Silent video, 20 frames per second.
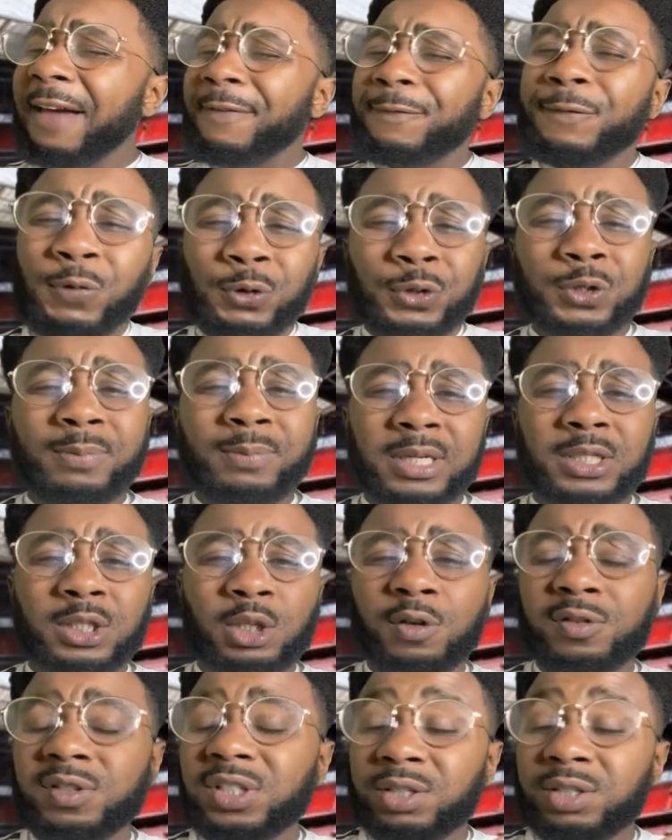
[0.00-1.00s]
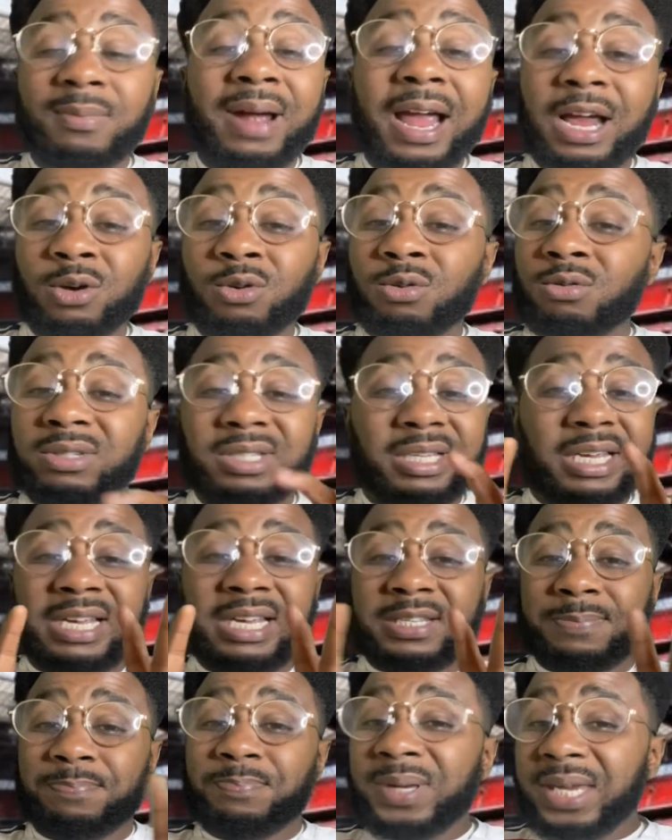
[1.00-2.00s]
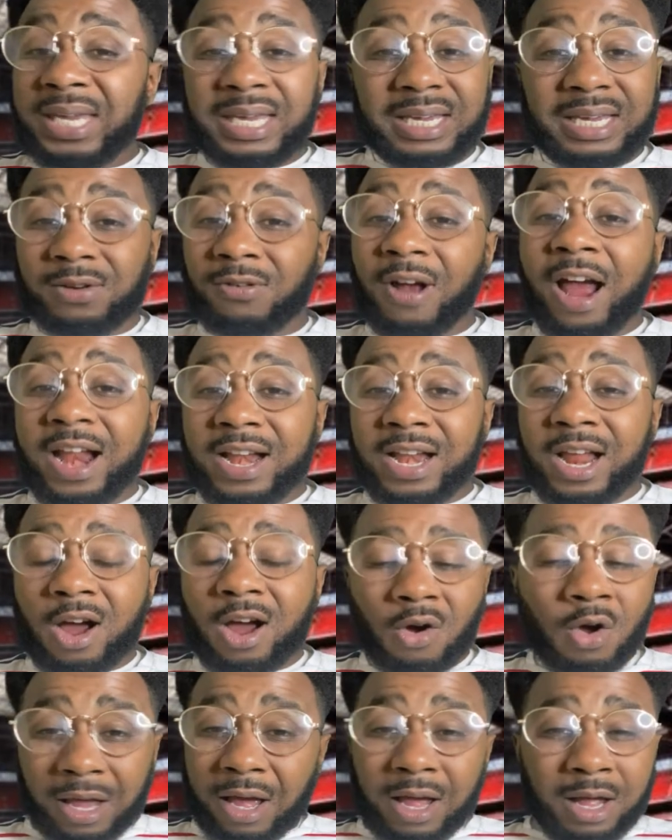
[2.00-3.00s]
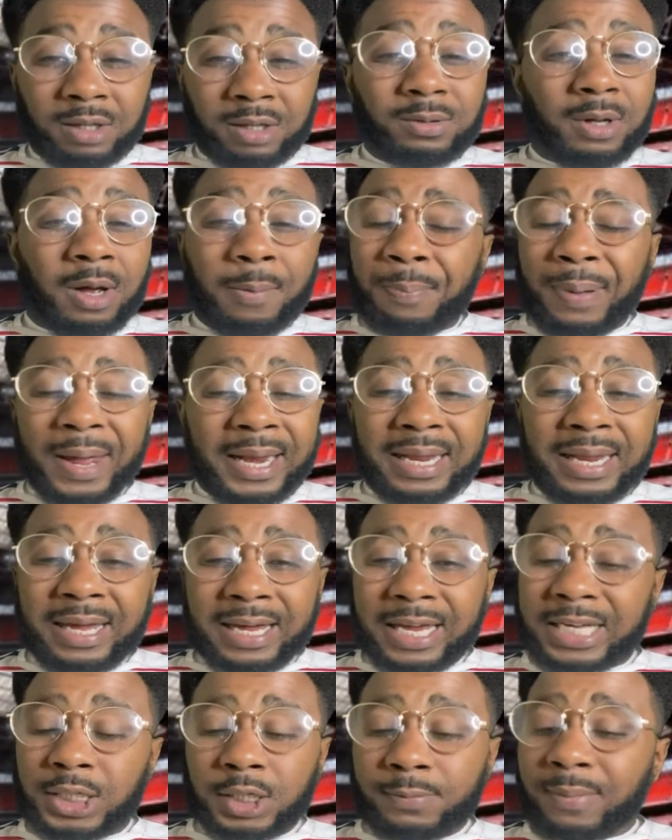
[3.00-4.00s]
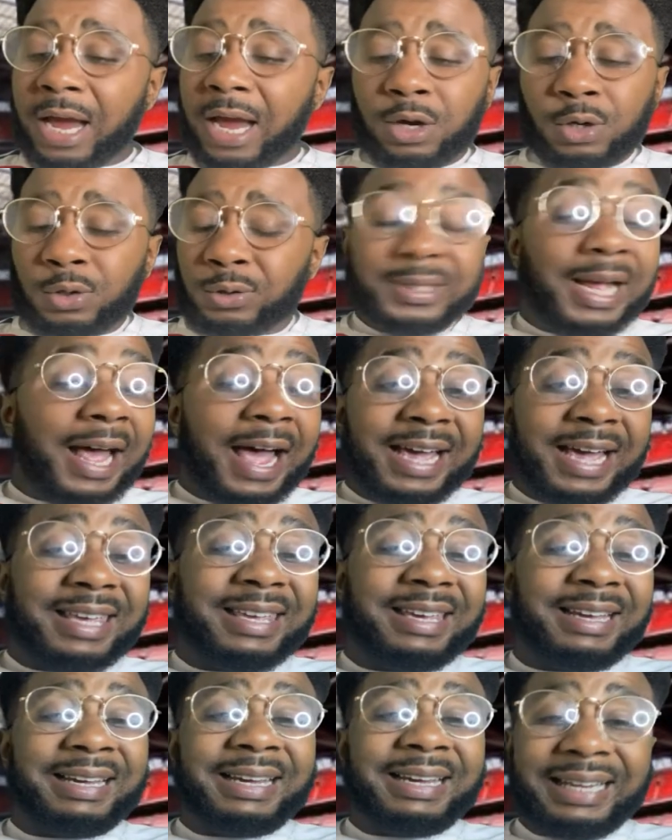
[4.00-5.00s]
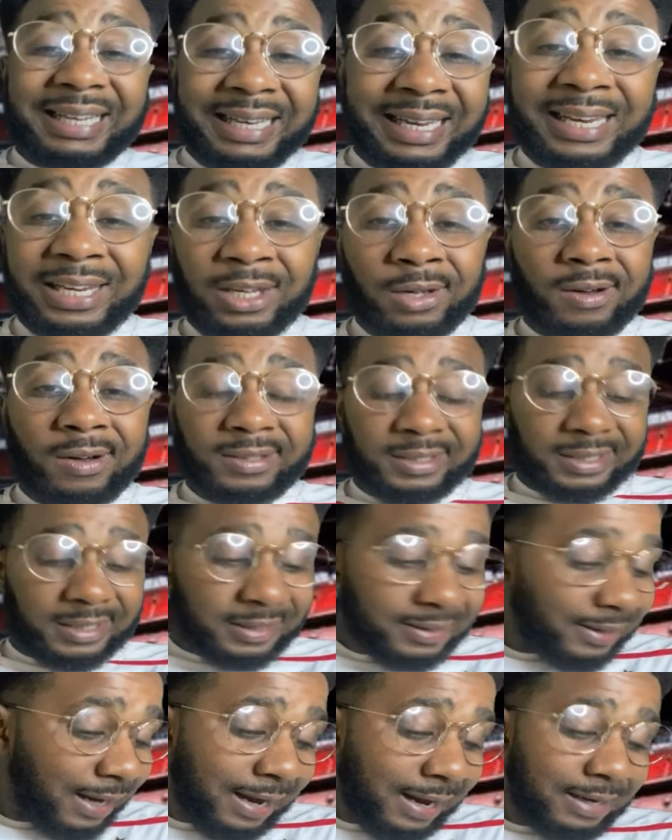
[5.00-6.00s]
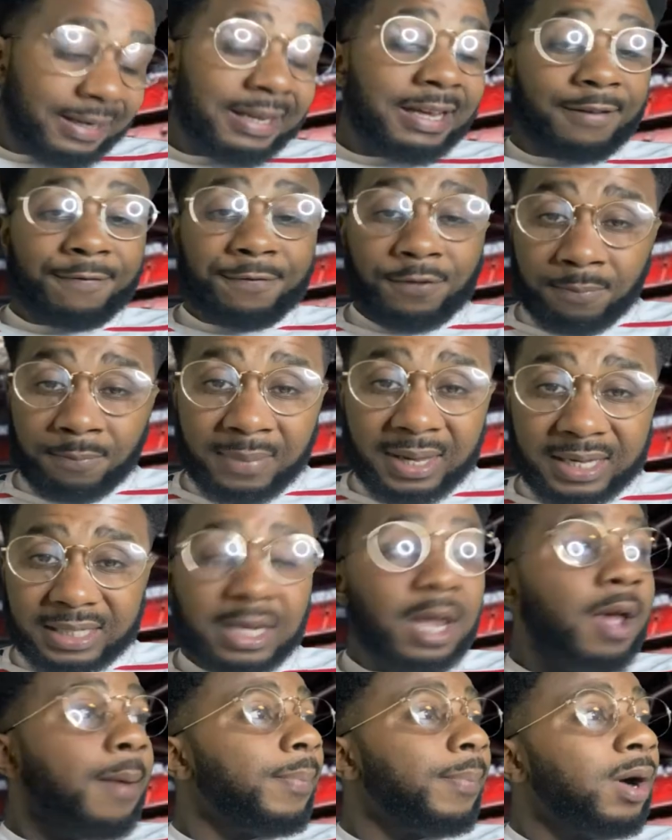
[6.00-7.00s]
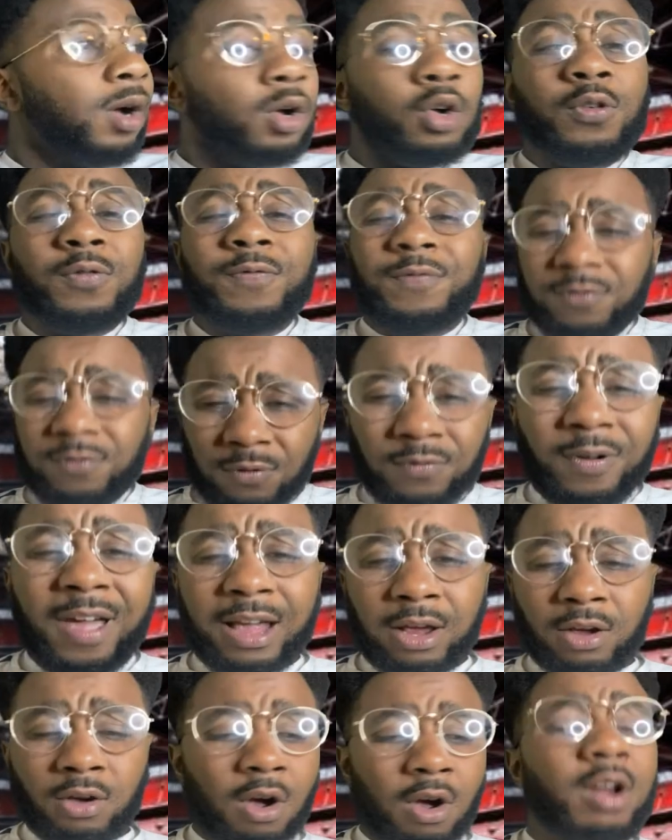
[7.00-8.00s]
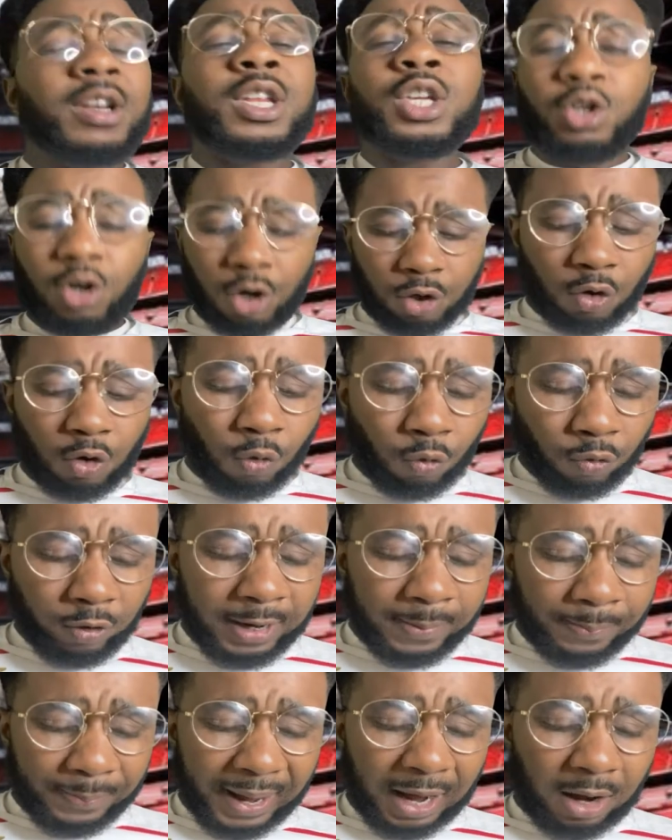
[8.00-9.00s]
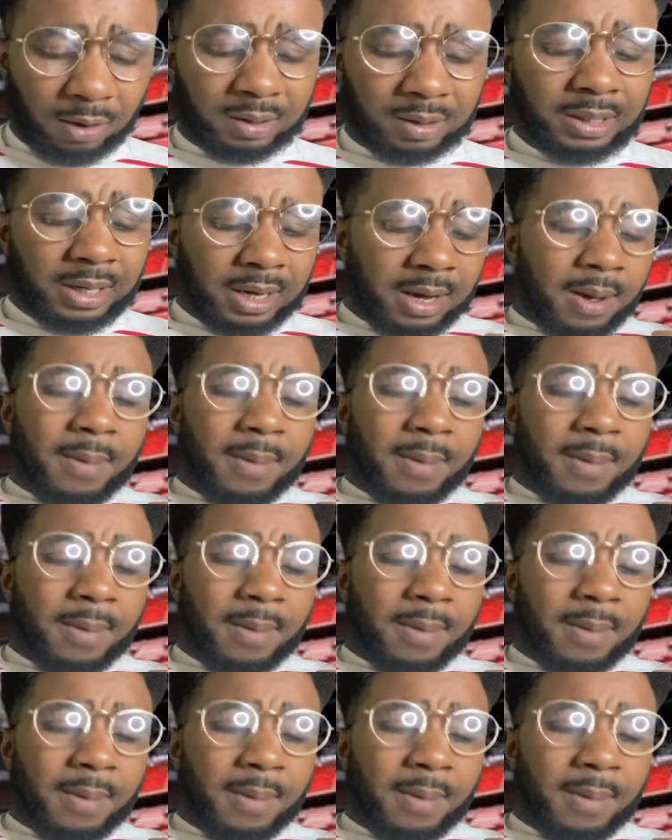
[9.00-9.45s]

I thought to myself, Schmeichel's is peak right now. A penalty against Schmeichel's, I can clearly understand if you miss. But thank God he got the rebound.